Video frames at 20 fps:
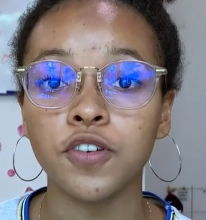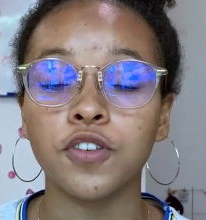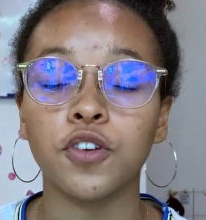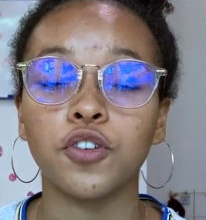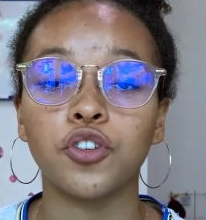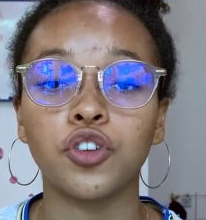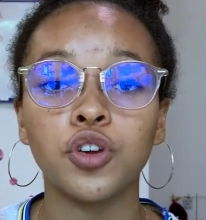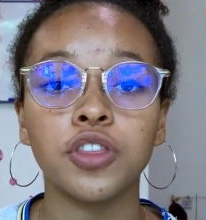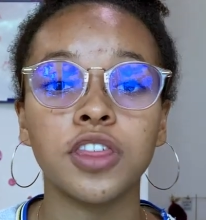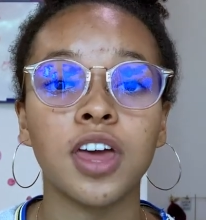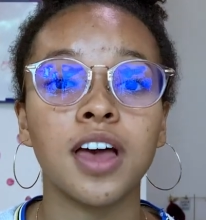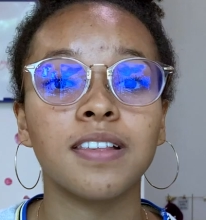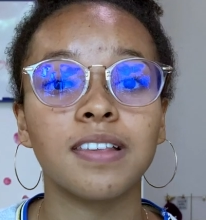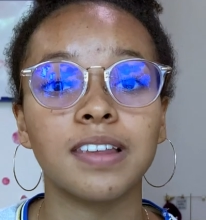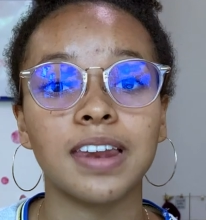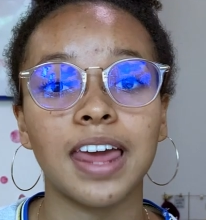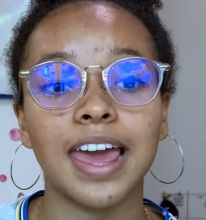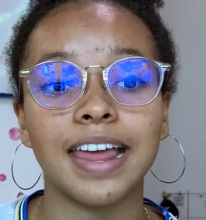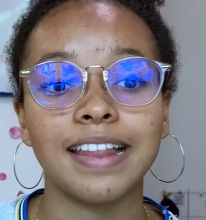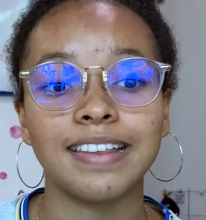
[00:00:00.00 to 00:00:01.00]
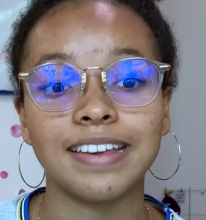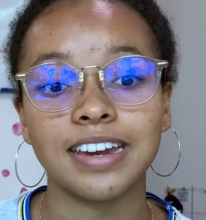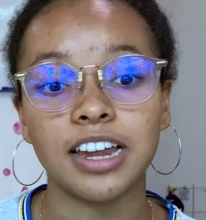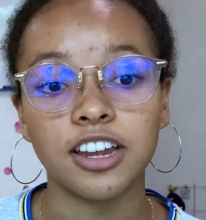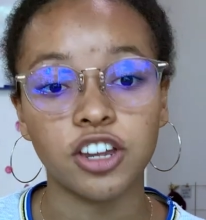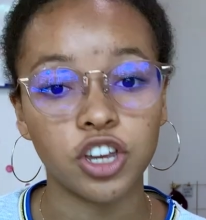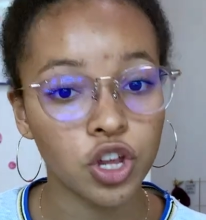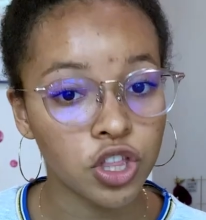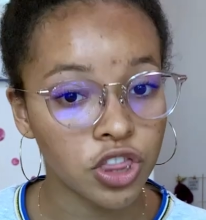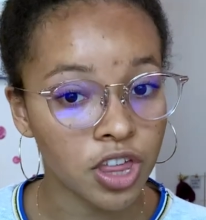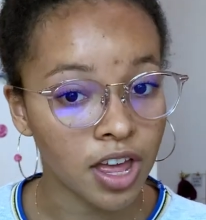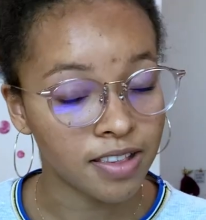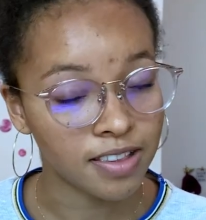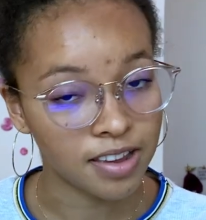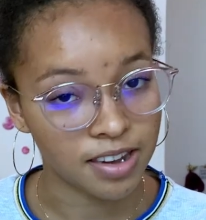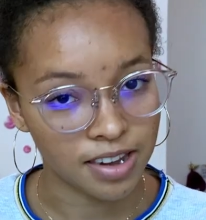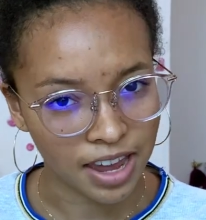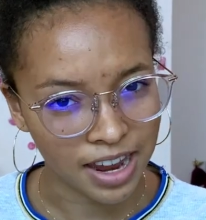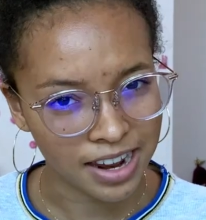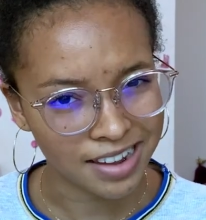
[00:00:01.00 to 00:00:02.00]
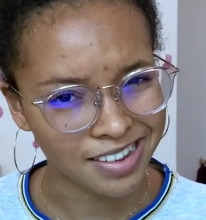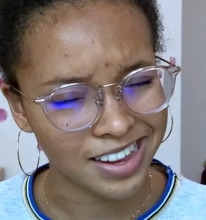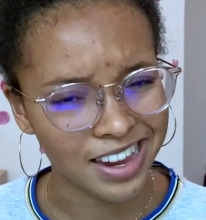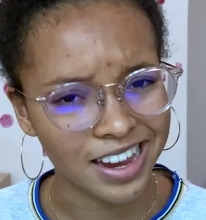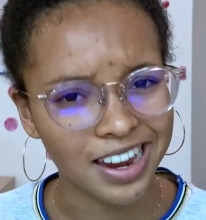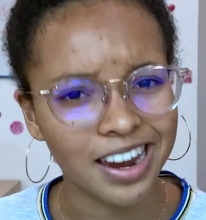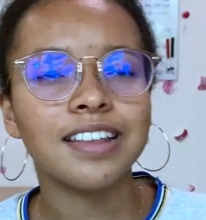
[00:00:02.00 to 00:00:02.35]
so 2018 and 2019,